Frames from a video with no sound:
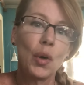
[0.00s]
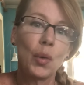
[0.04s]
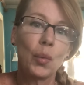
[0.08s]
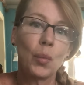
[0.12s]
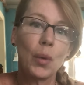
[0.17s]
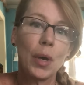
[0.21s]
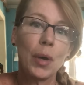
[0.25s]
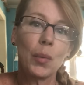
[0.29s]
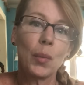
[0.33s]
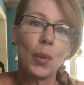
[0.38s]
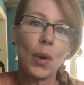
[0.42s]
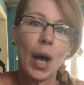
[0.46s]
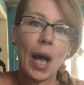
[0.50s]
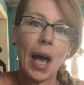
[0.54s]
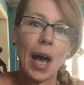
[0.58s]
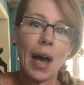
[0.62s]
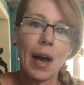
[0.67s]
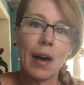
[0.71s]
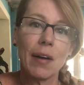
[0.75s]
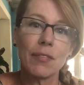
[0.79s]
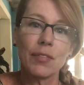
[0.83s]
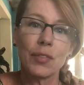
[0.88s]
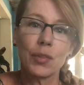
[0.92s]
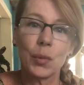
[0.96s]
We will
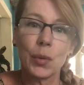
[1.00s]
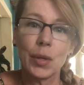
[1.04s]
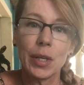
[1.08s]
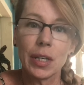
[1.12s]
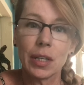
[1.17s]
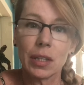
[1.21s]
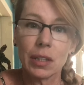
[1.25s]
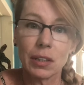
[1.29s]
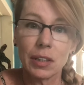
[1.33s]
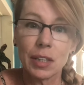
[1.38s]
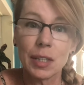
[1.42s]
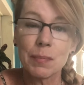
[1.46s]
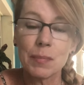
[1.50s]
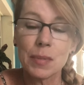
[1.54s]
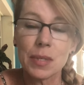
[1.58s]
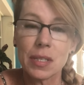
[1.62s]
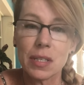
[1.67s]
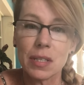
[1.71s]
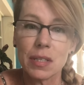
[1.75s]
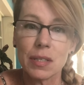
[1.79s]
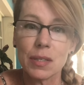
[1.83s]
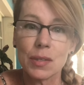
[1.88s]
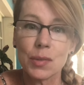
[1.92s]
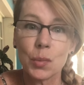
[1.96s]
have 3
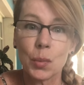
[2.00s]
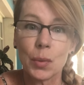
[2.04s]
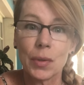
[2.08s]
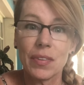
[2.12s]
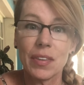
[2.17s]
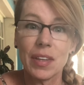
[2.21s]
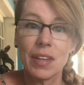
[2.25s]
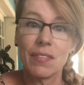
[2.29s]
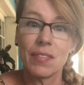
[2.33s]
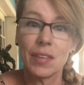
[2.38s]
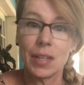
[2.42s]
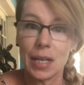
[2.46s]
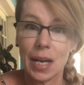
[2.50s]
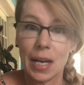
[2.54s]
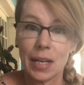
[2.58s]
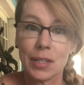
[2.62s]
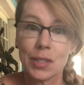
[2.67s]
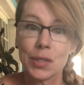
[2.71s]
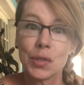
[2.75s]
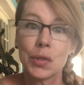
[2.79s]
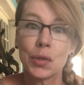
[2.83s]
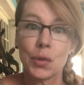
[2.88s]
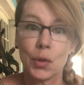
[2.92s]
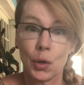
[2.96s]
eclipses within the
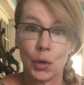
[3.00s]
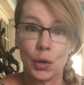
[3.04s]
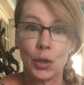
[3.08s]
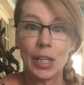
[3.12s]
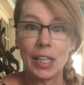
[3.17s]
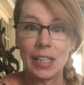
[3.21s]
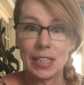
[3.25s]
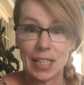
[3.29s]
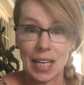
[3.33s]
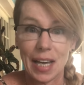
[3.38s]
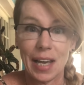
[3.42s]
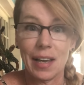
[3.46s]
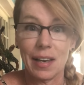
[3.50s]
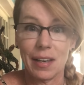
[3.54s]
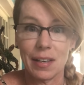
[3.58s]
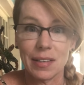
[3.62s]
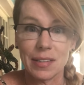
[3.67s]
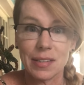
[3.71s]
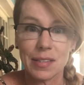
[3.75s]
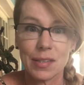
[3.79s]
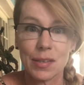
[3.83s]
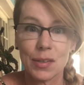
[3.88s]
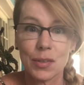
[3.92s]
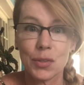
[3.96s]
next 30
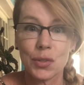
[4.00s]
days.